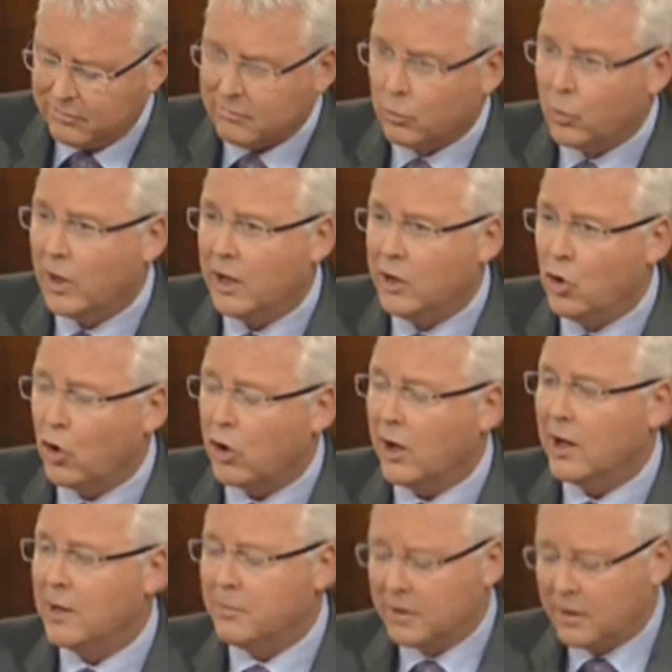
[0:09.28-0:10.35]
it really your
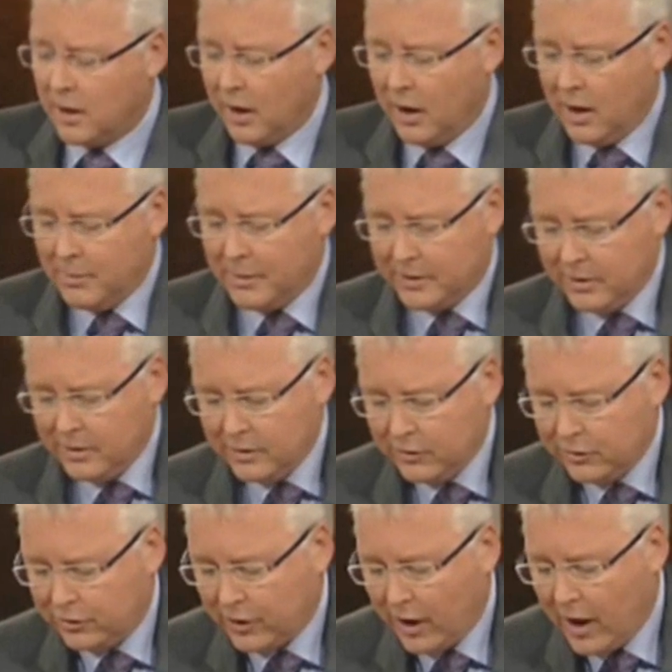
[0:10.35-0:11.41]
claim that climate
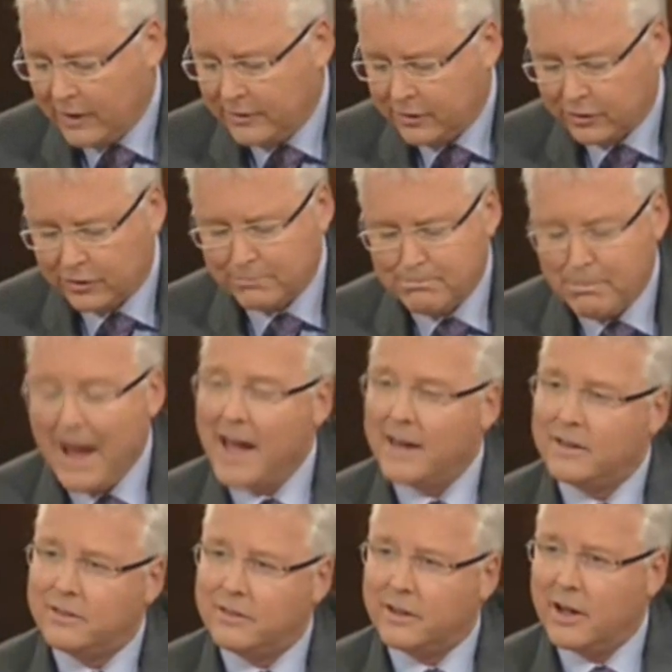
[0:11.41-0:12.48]
scientists have
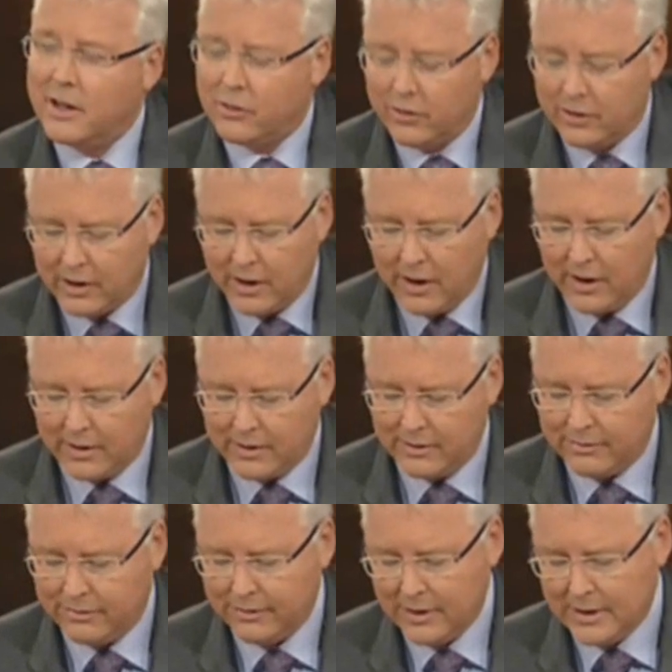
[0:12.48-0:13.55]
banded together in a kind
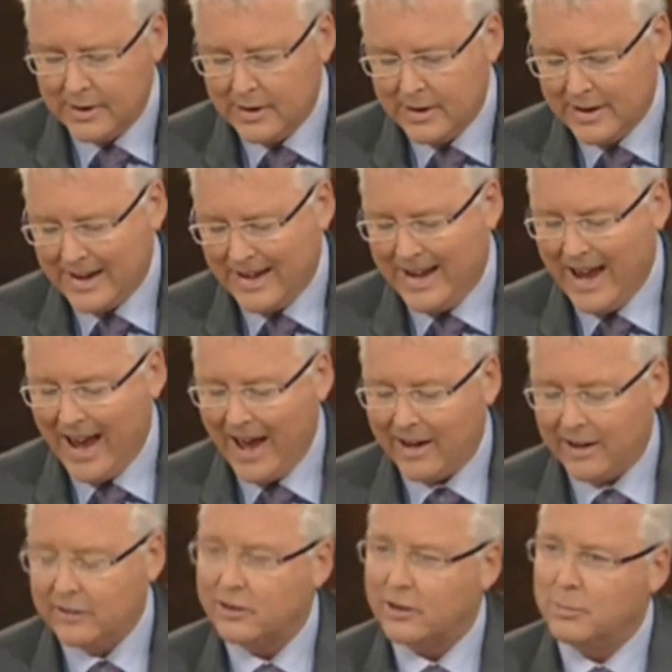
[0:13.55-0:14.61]
of
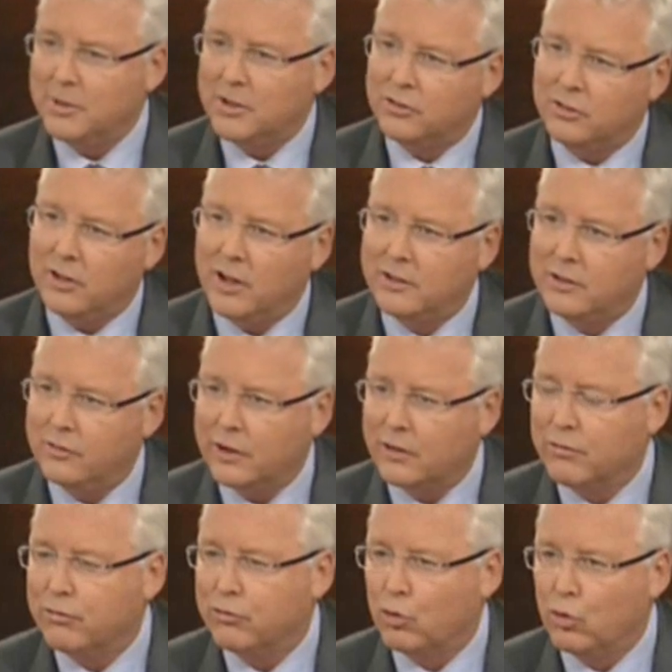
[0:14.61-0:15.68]
gang to commit a
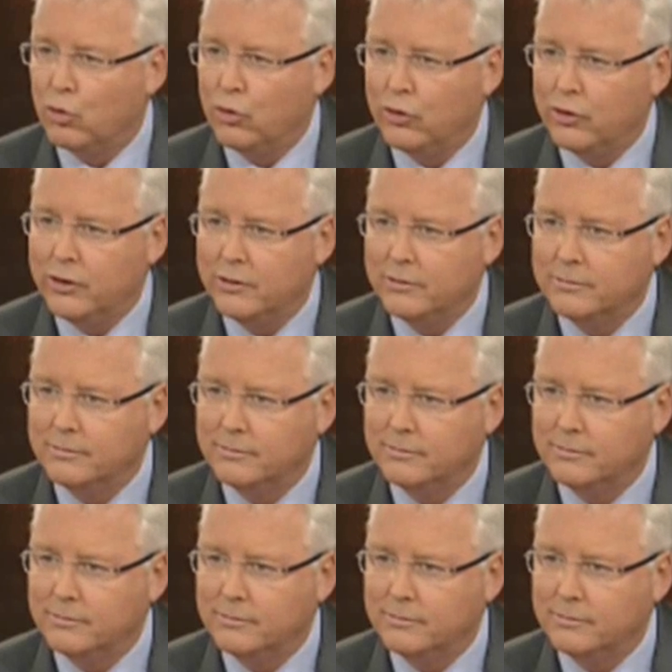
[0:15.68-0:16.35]
scientific fraud?